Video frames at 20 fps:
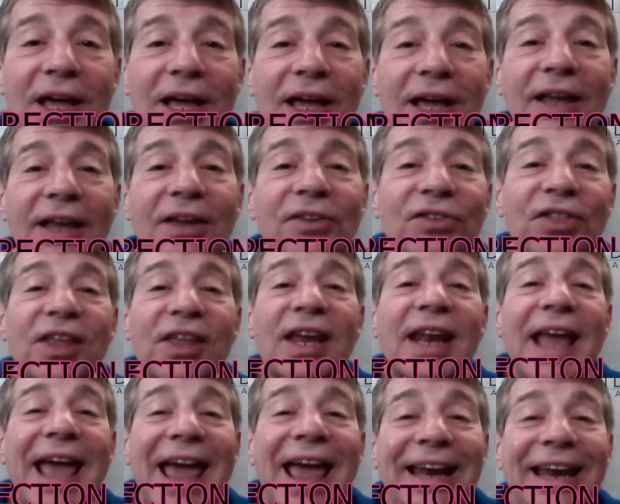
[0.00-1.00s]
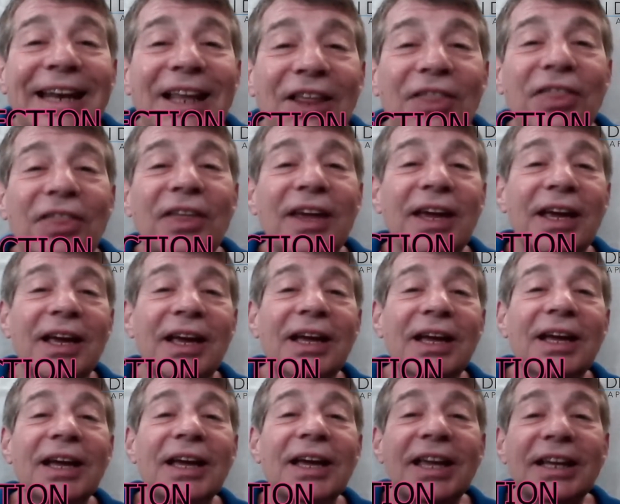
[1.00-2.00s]
is that anything
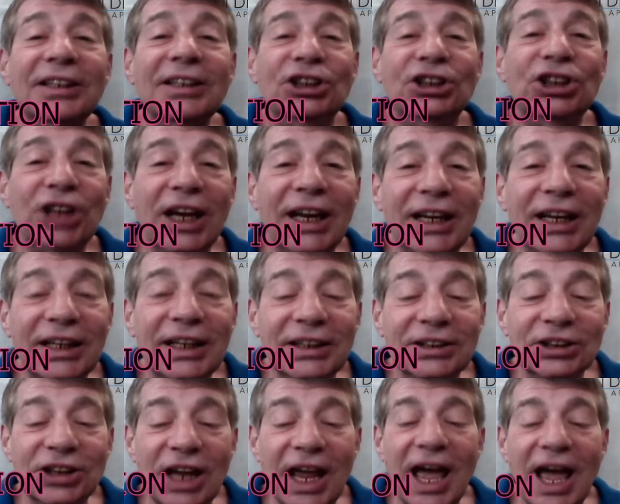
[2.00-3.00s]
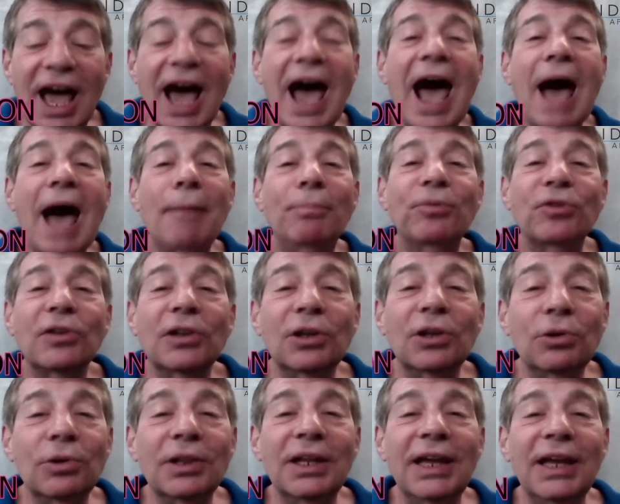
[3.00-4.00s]
can change.
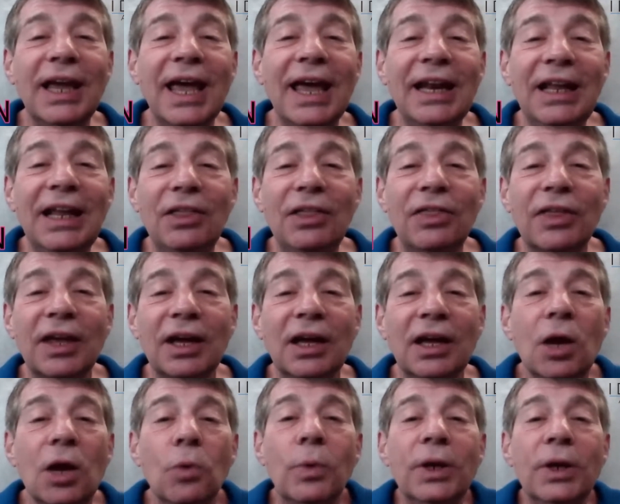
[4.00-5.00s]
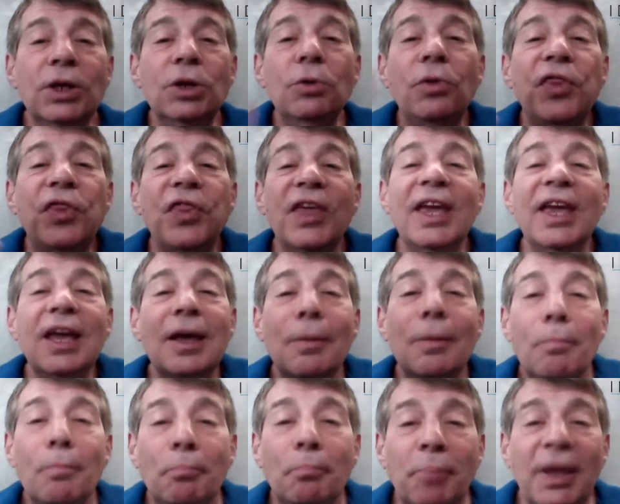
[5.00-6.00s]
Absolutely anything. When you think
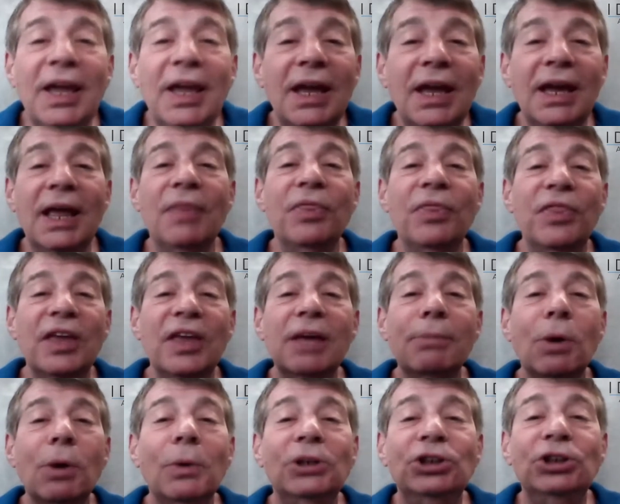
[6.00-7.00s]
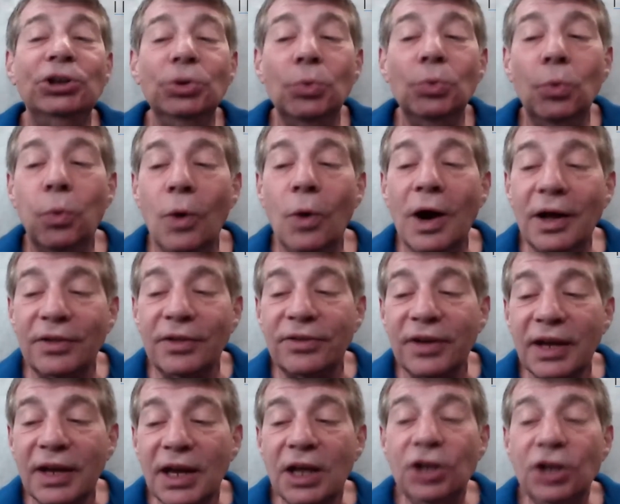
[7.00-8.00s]
big and think about what you want,
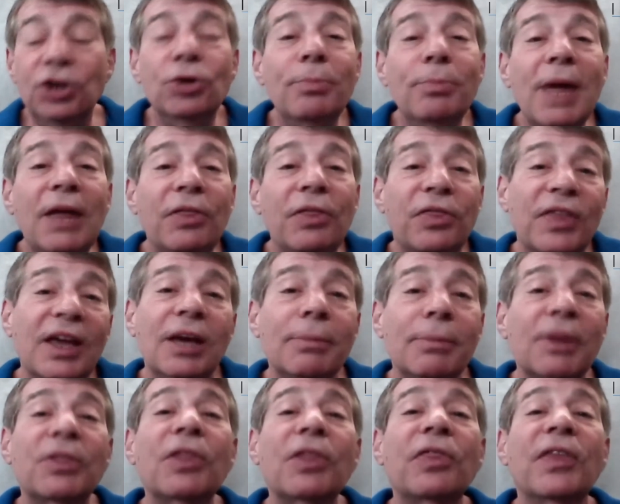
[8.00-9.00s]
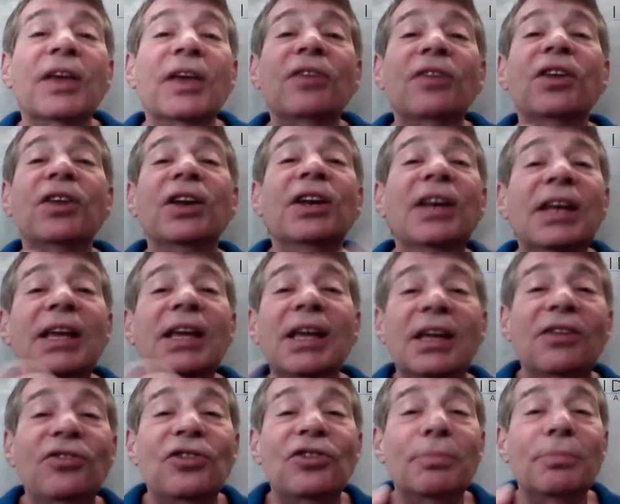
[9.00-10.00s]
you may think about the things that
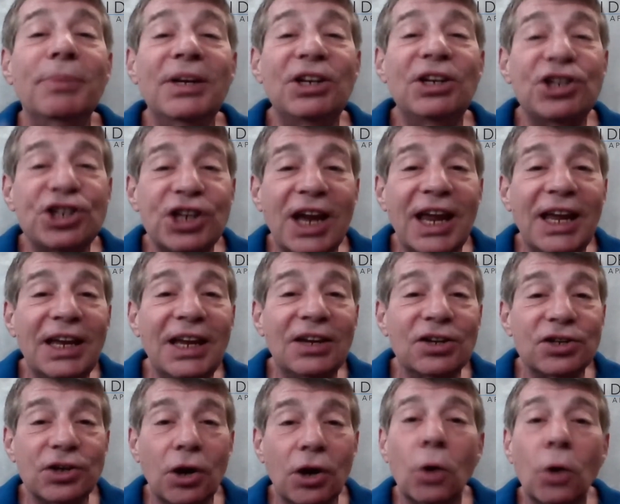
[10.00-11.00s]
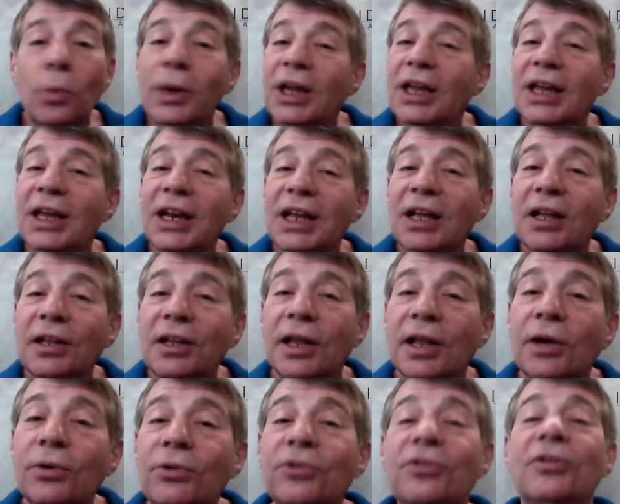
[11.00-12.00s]
need to be changed. Are we getting
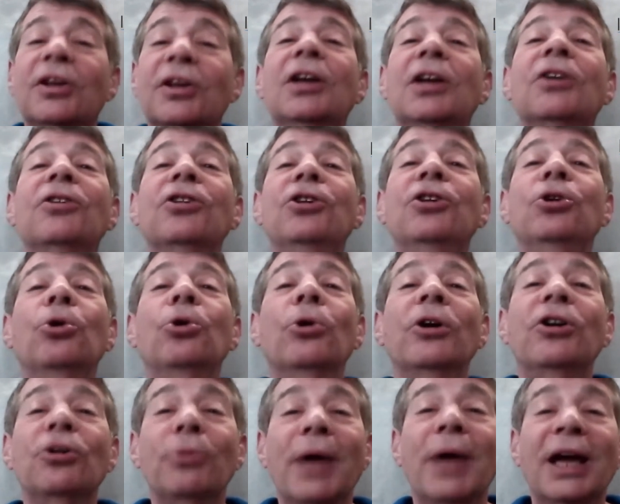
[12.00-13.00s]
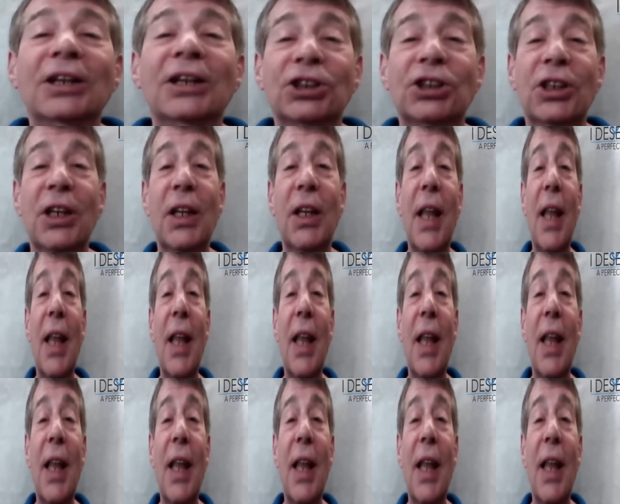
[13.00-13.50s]
close to your direction? Hi, my